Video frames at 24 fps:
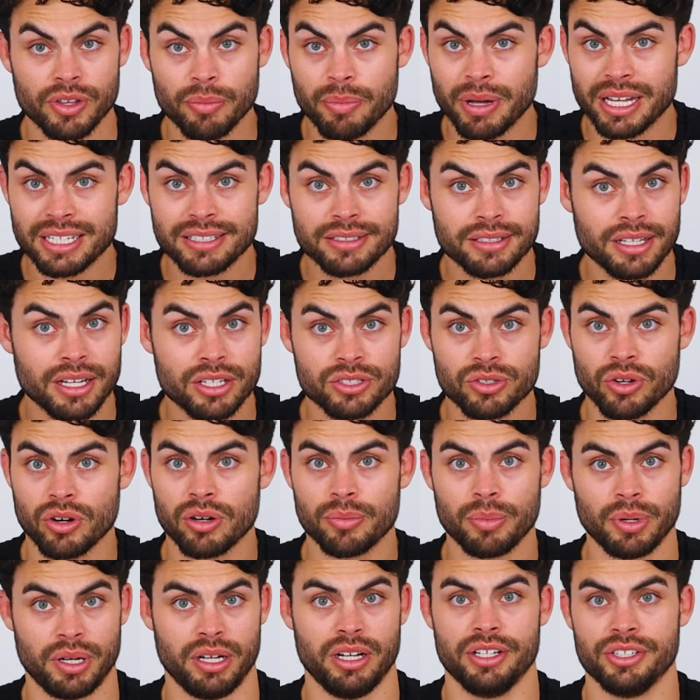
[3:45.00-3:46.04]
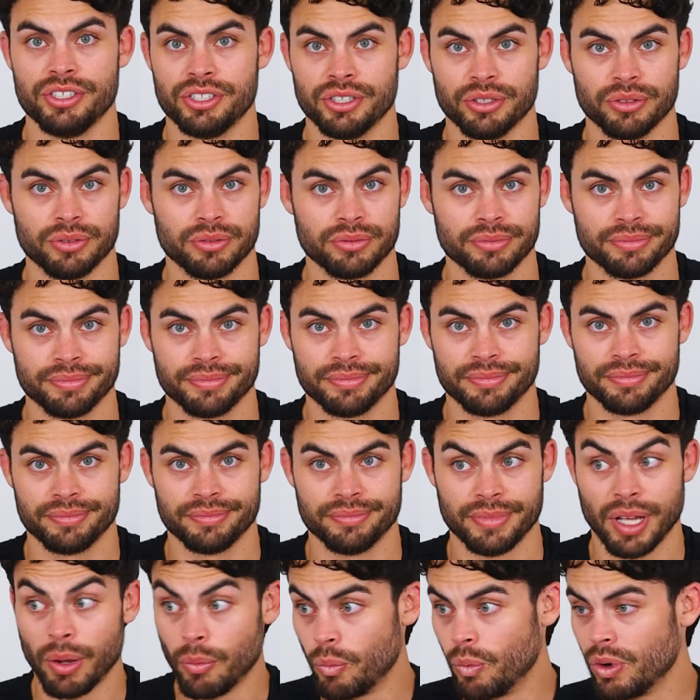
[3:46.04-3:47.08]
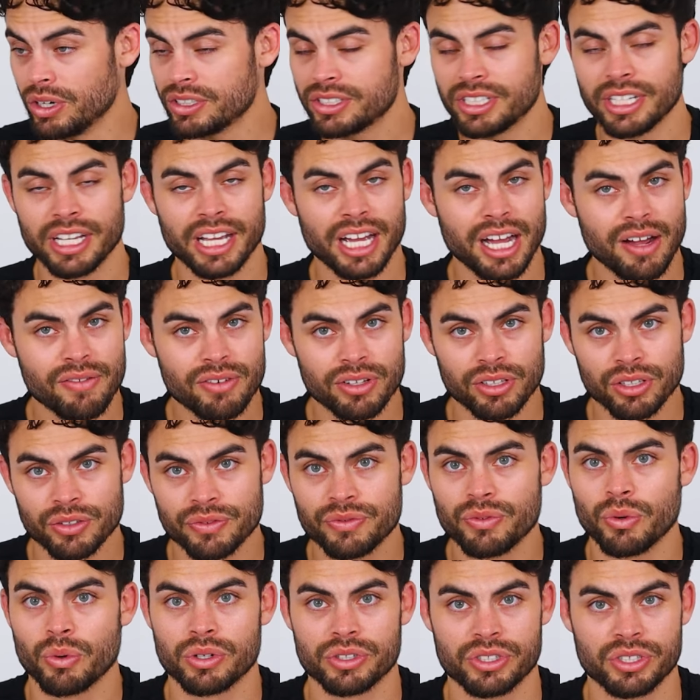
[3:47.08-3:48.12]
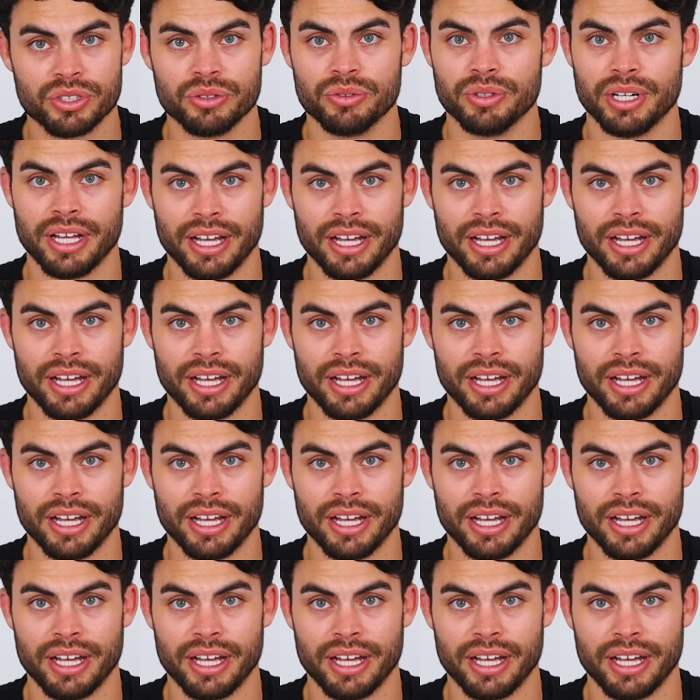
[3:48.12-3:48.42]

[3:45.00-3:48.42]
the best days are behind you. And what do you have to look forward to